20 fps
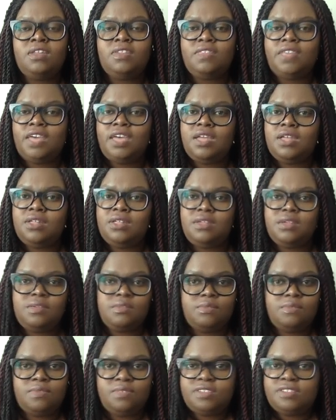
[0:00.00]
then
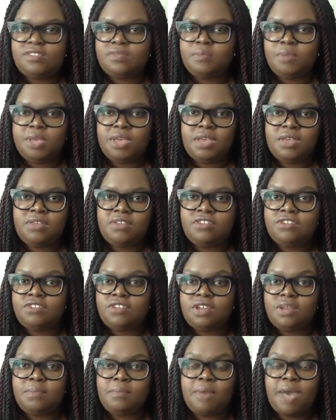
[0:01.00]
this ban does
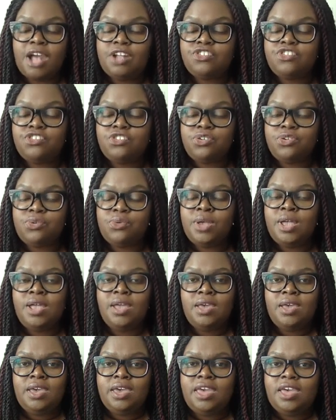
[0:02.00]
not impact you.
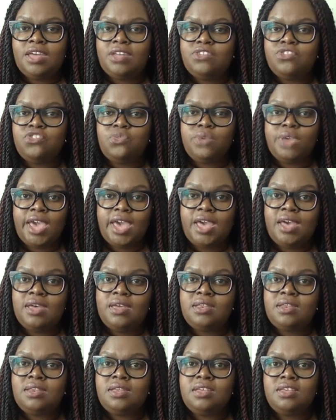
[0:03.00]
And you
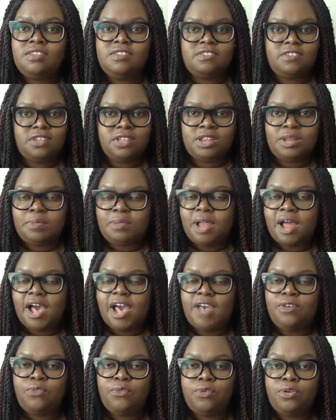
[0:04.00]
can still
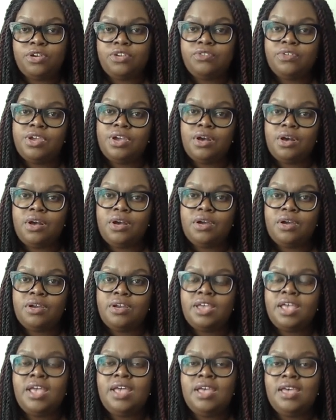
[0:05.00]
apply for a green
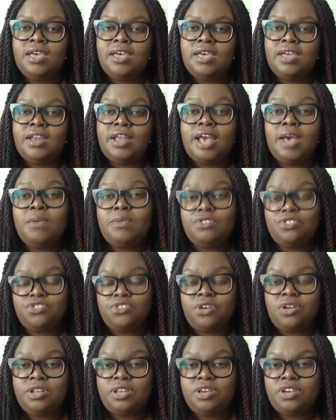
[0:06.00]
card. And I would
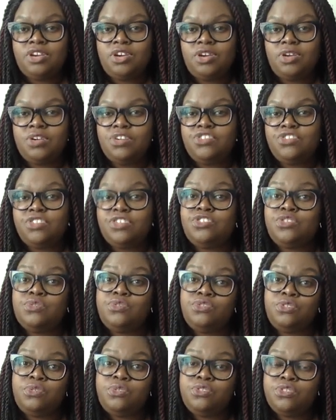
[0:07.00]
strongly encourage that you
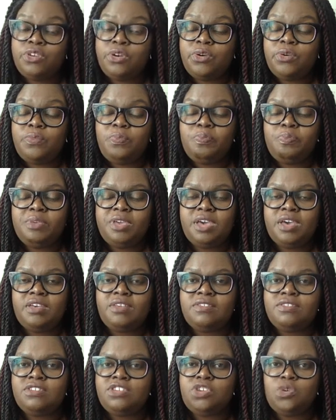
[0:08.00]
do so
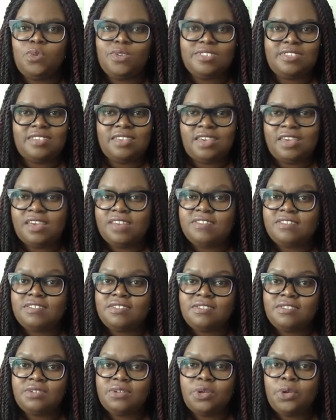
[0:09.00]
because USCIS is
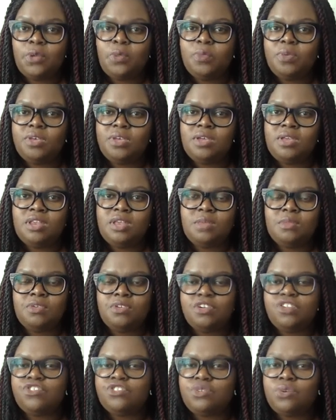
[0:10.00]
still open,
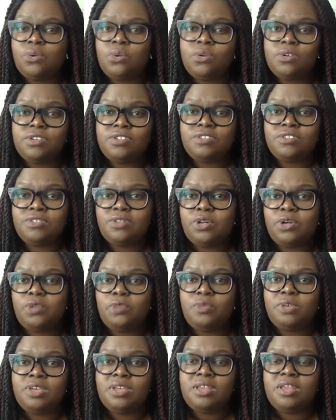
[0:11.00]
immigration court is still
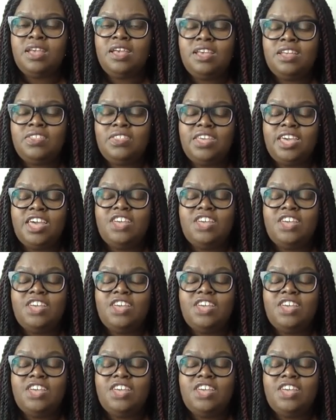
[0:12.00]
open, the